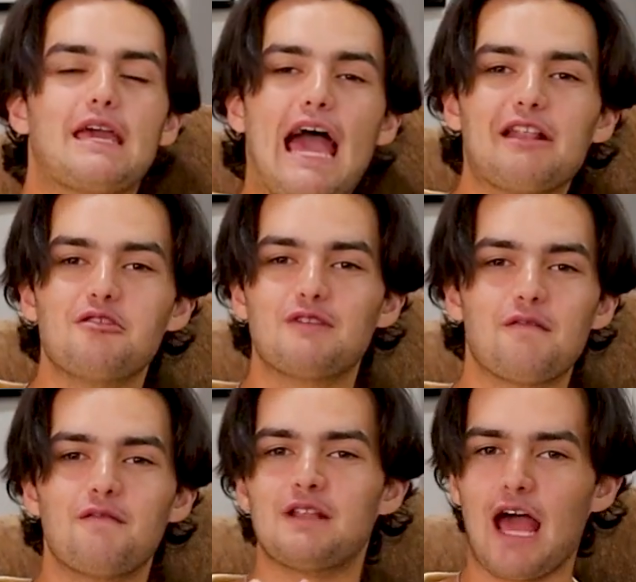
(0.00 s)
But yeah, dude, the
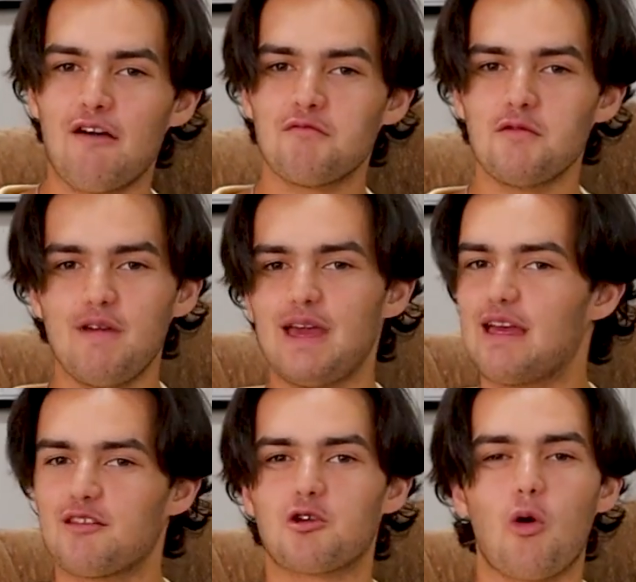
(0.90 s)
FNAF movie
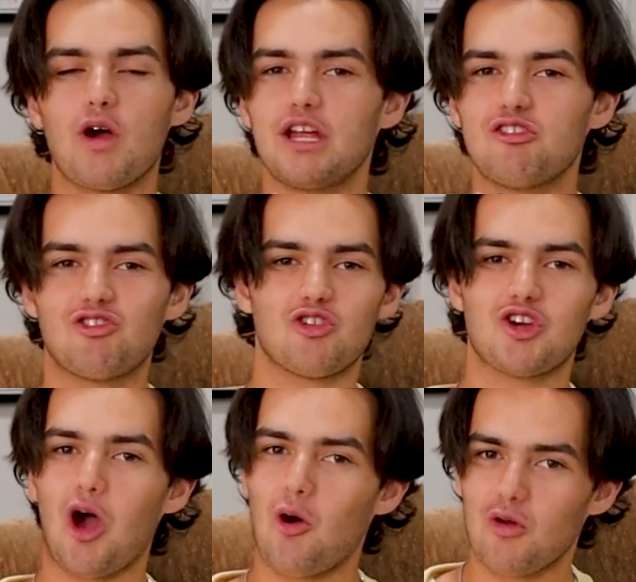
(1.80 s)
is going to
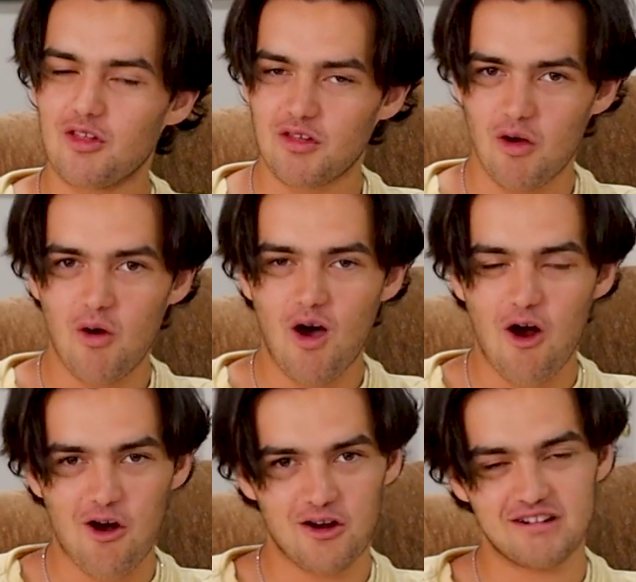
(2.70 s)
go so
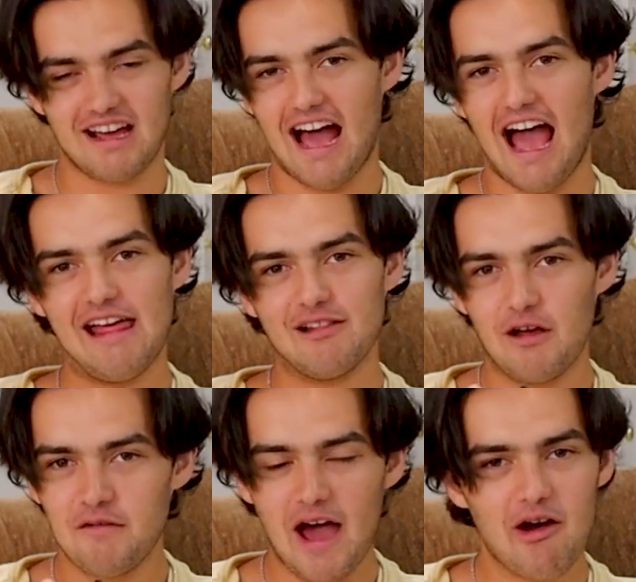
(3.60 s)
hard. I
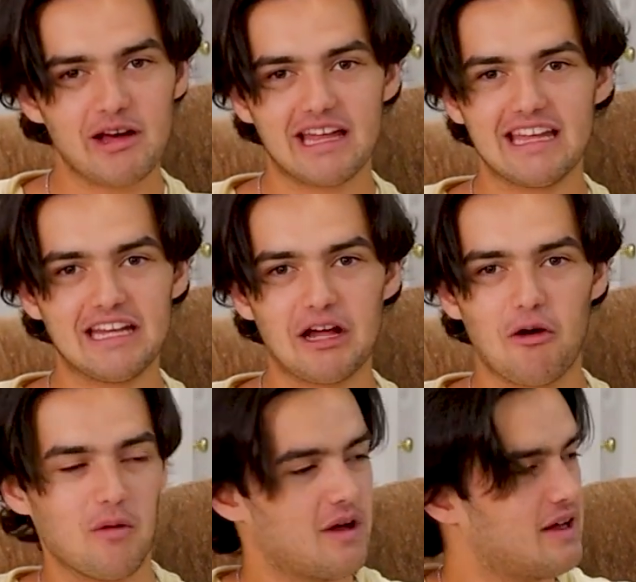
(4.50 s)
love how it, you
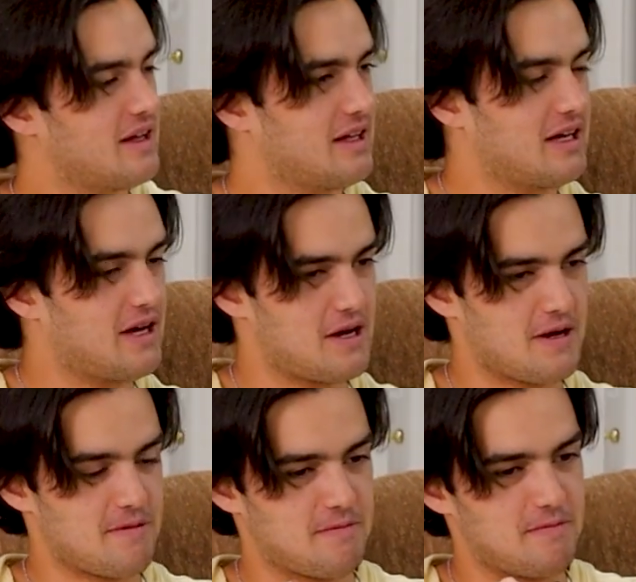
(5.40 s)
know,
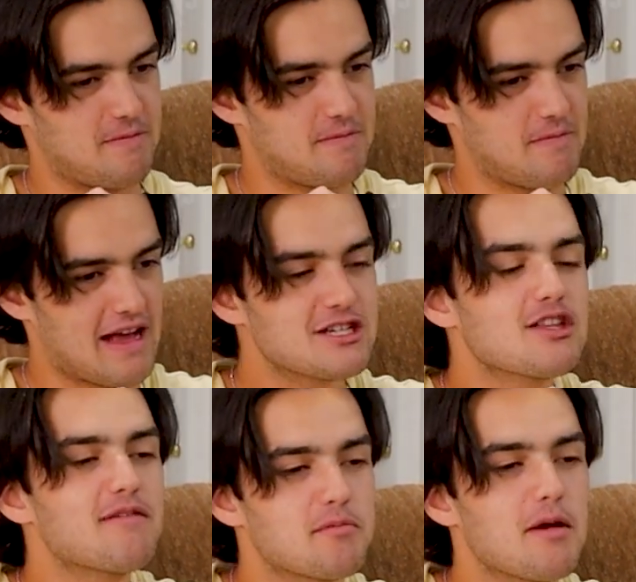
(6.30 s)
I
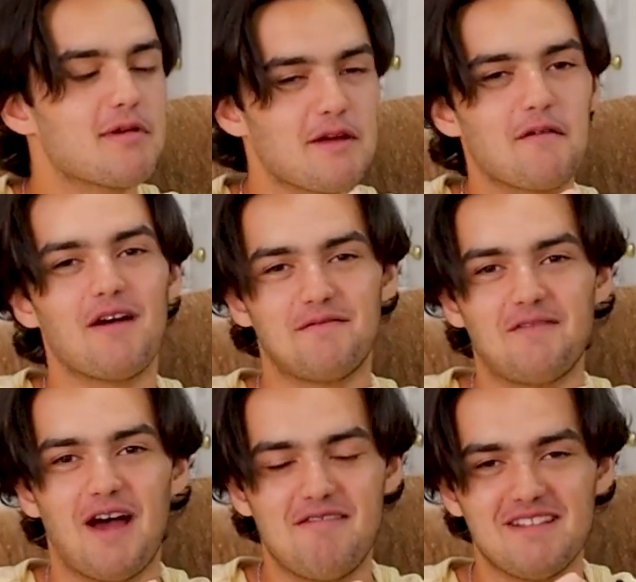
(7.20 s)
just love the premise of a
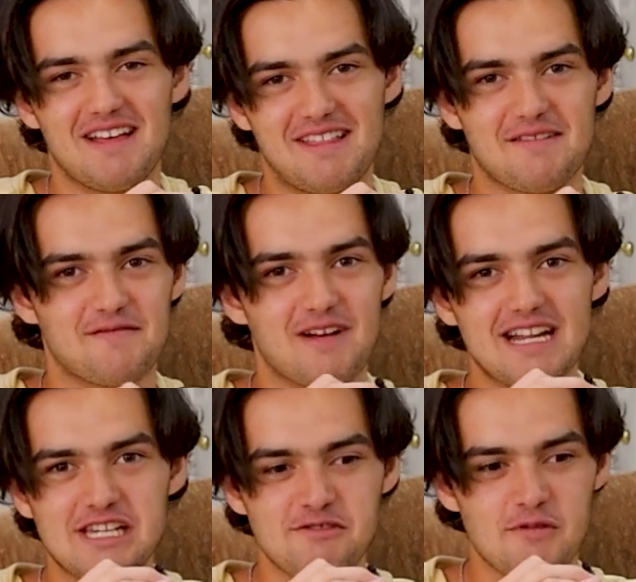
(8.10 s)
Five Nights at
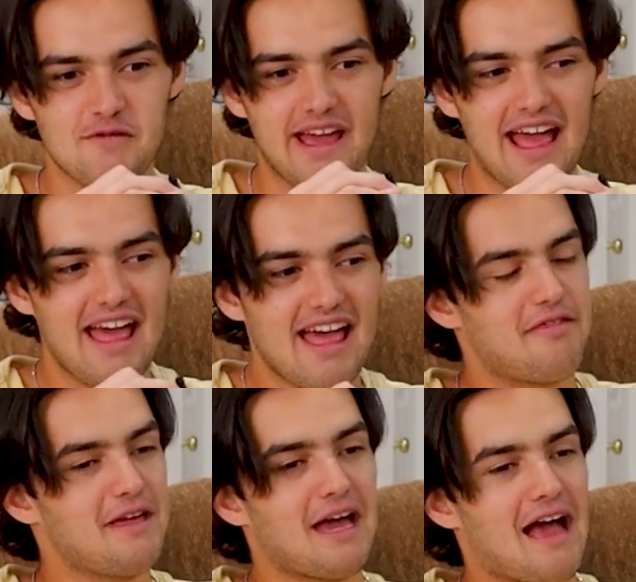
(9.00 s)
Freddy's movie. I
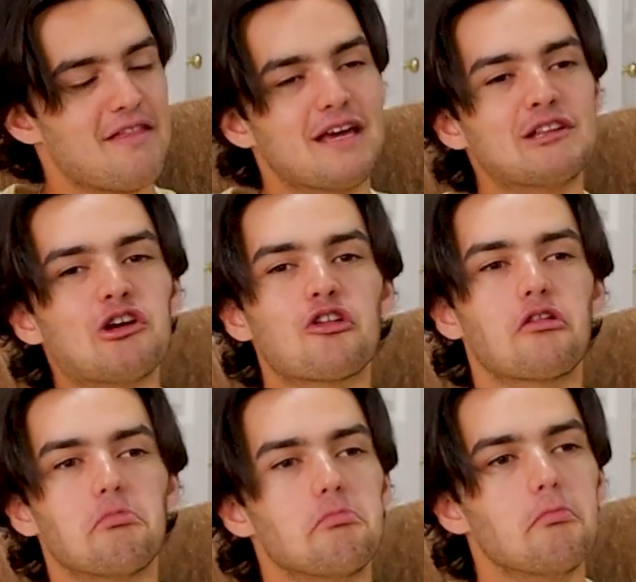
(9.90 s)
think it
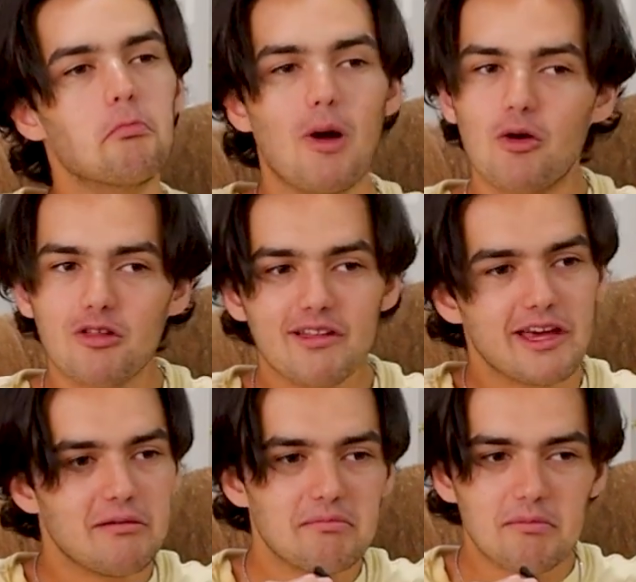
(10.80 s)
looks
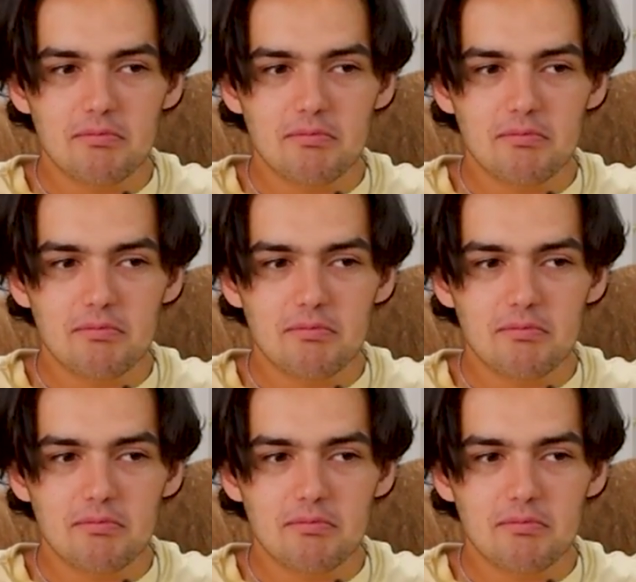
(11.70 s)
mostly